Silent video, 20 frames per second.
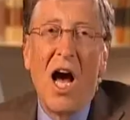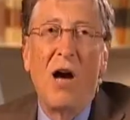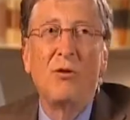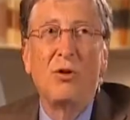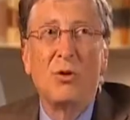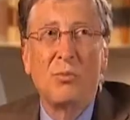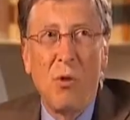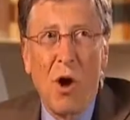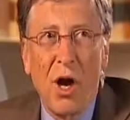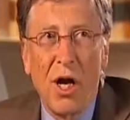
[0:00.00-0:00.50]

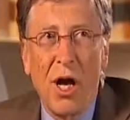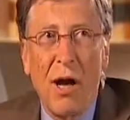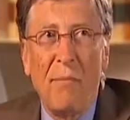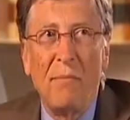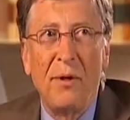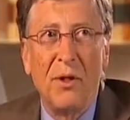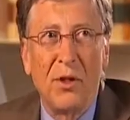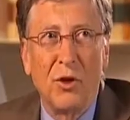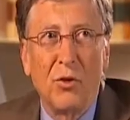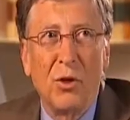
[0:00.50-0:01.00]
I was
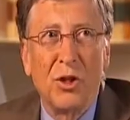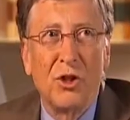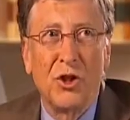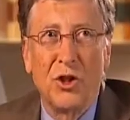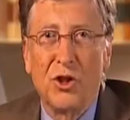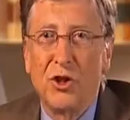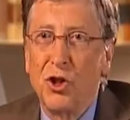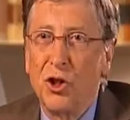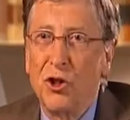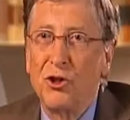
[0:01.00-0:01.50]
brought up in the
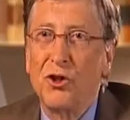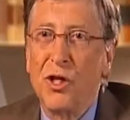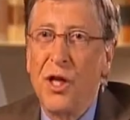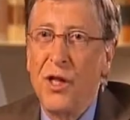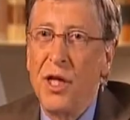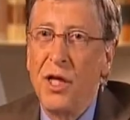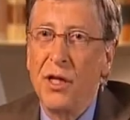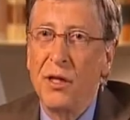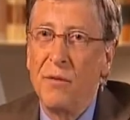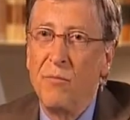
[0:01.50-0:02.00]
Christian
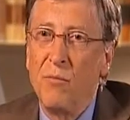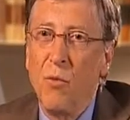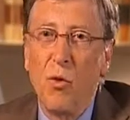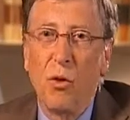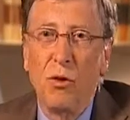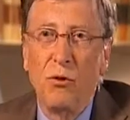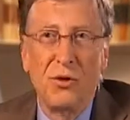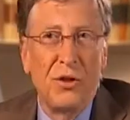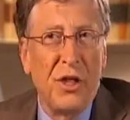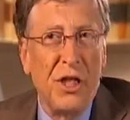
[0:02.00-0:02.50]
church. I think the
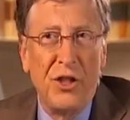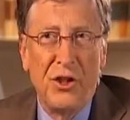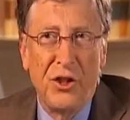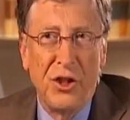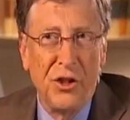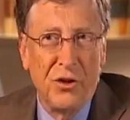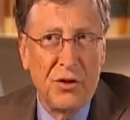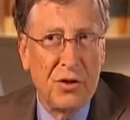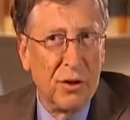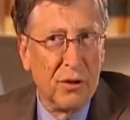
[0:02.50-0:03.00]
moral
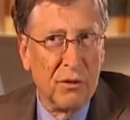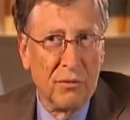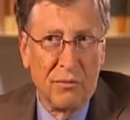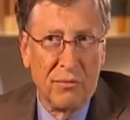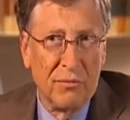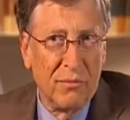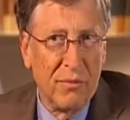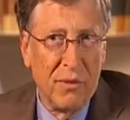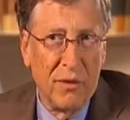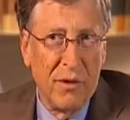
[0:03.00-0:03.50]
teachings
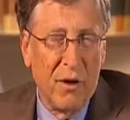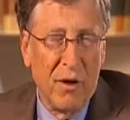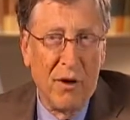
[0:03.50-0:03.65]
are